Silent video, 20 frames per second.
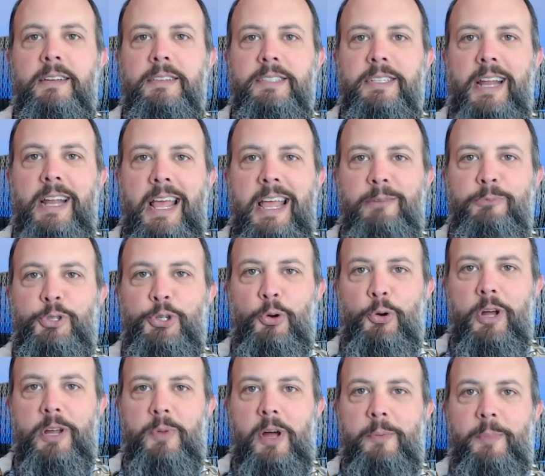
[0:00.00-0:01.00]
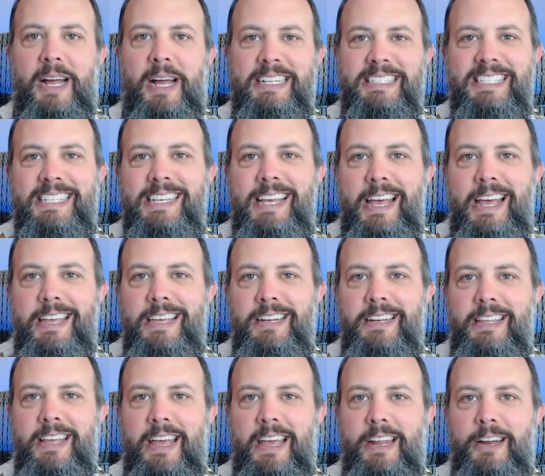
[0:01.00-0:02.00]
Today I'm joined by my TA
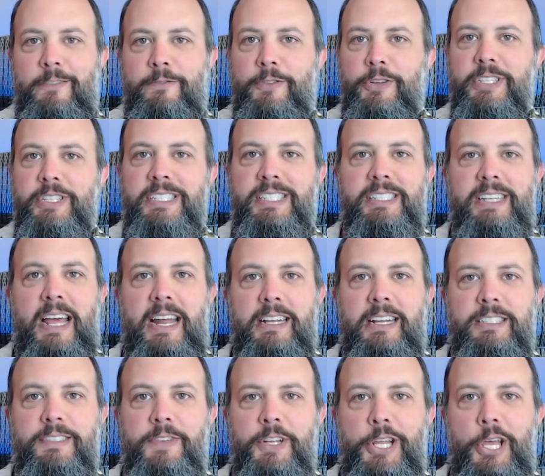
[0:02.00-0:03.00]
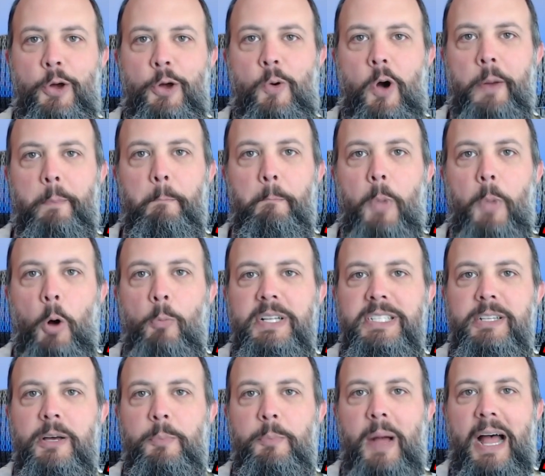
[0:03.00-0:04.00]
Indiana for this statics video on
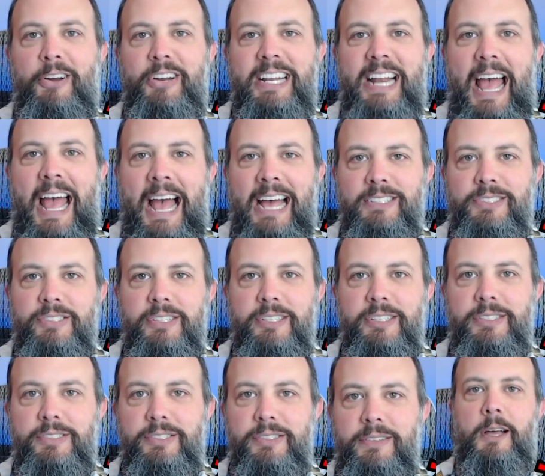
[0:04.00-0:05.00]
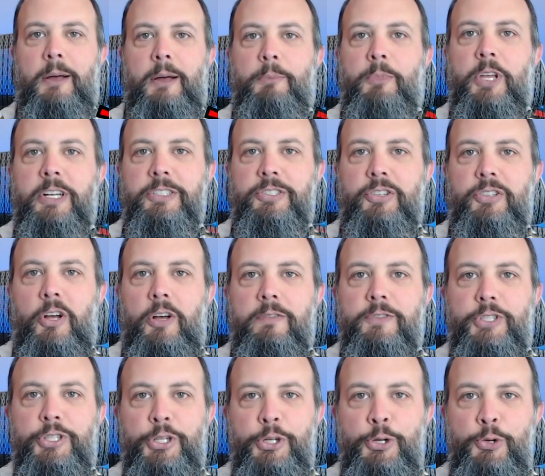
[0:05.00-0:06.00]
moment about an axis. I'm going to solve
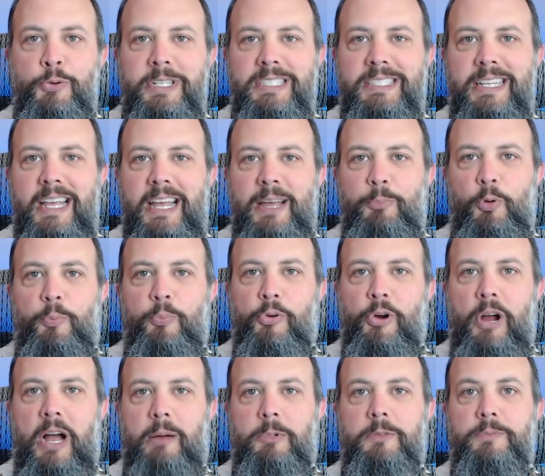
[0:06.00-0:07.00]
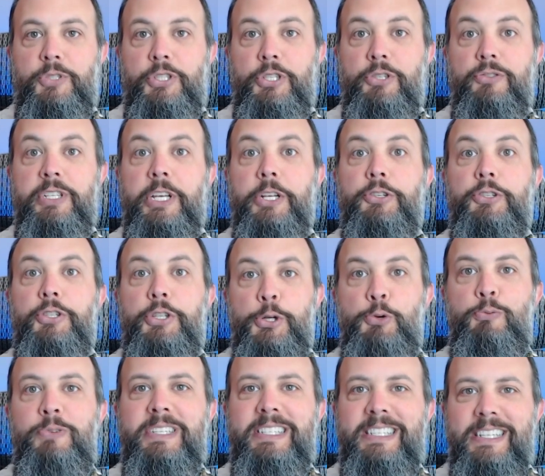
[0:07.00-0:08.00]
two example problems using
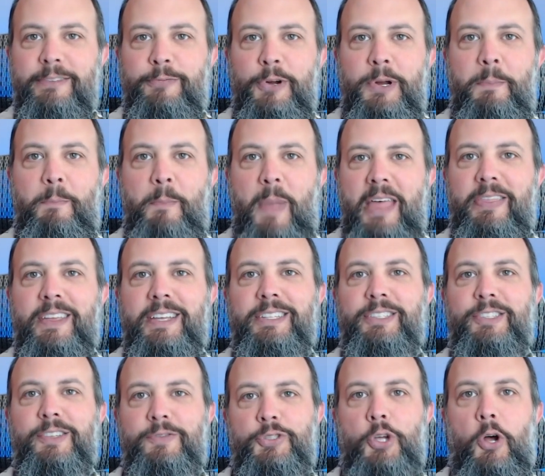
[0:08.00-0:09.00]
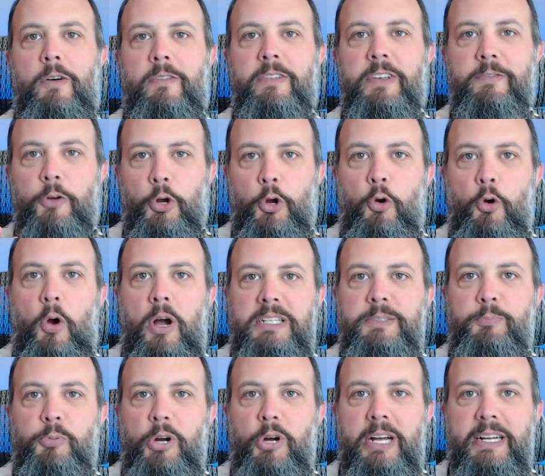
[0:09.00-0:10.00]
two different methods of solving for cross
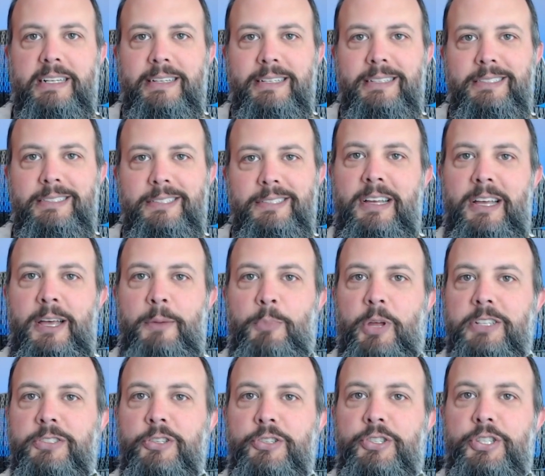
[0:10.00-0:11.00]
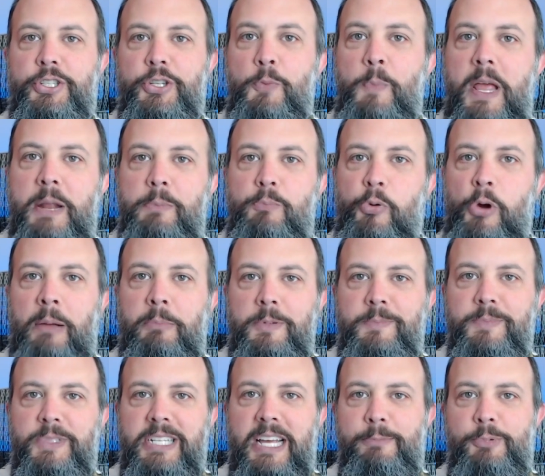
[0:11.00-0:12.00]
product, because there's two main
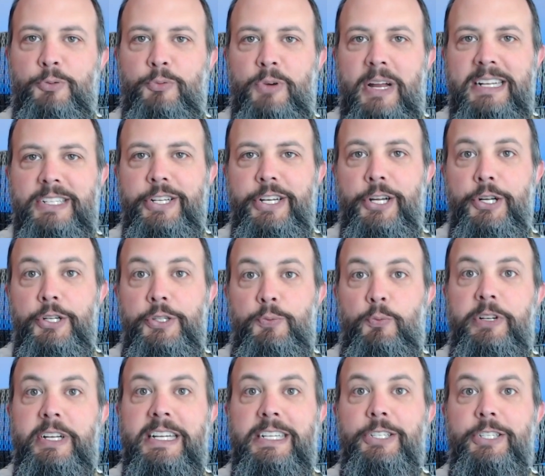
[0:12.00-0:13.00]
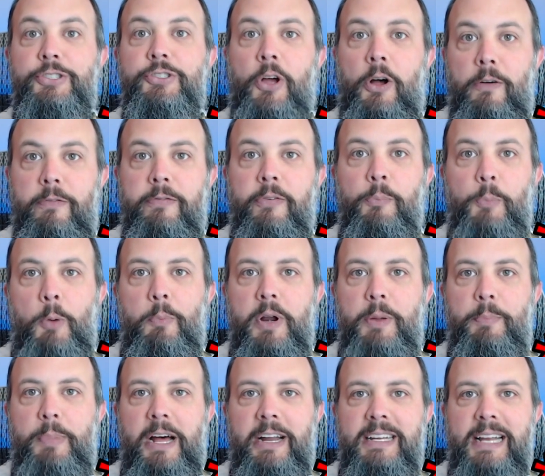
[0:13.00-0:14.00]
problem types when engineers will need to solve for moment
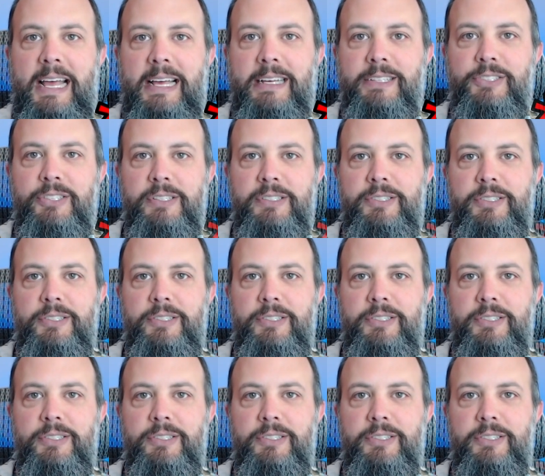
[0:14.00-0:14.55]
about an axis.